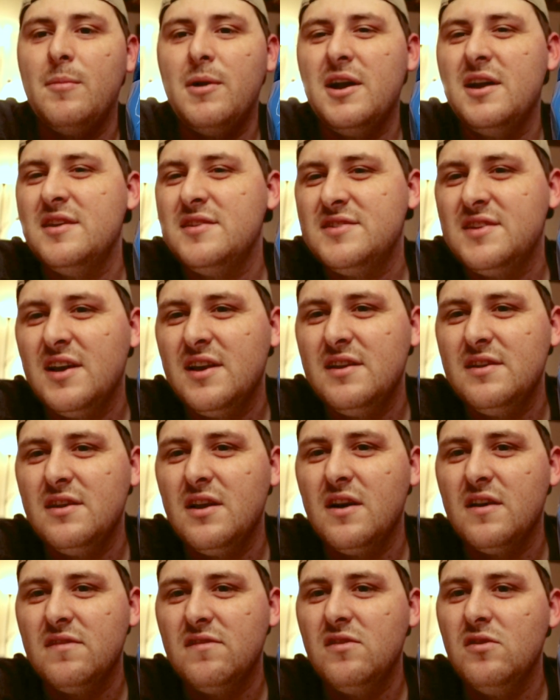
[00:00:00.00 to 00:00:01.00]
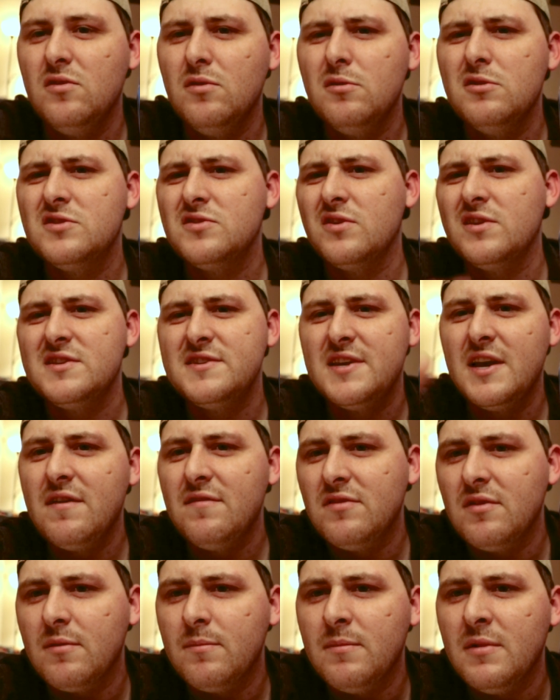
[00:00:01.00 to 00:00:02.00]
but I decided not to, so I
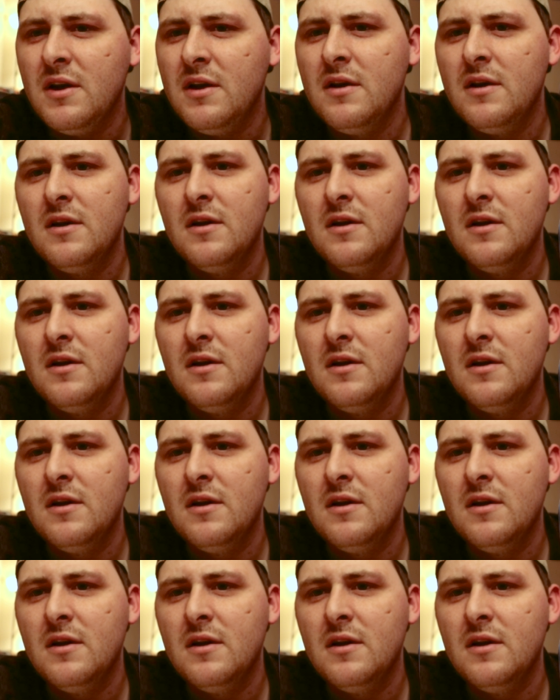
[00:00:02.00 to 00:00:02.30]
saved them